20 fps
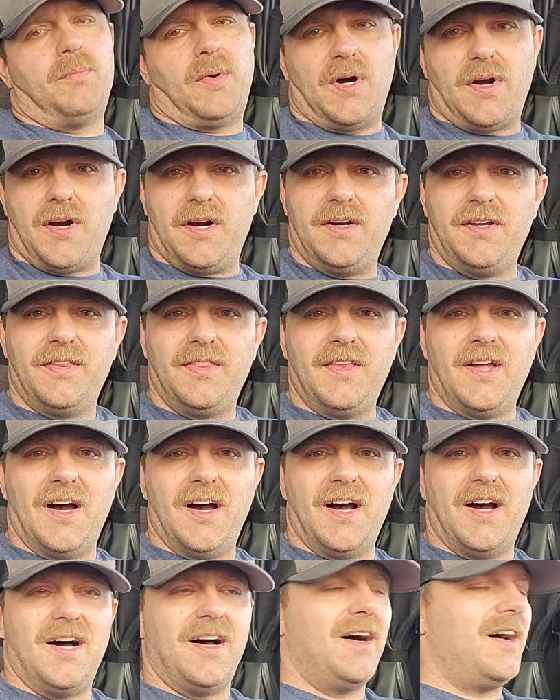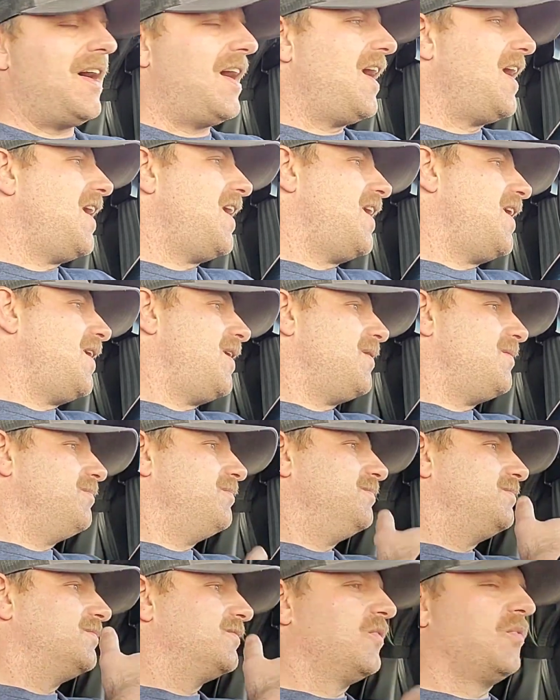bar, the um,
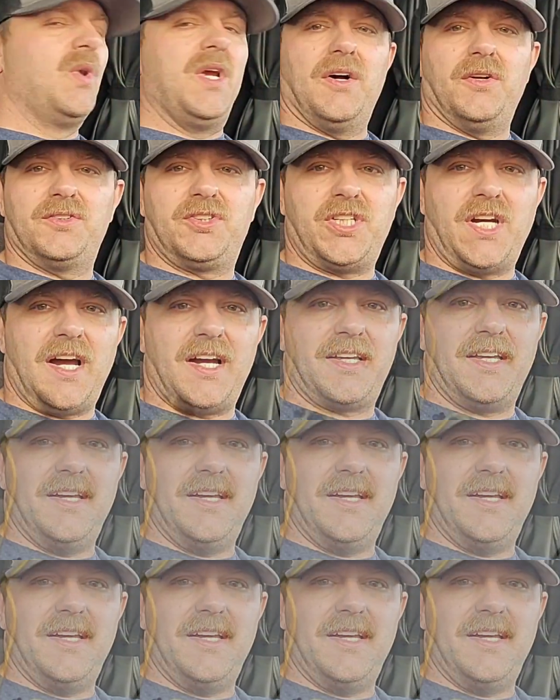wheel chock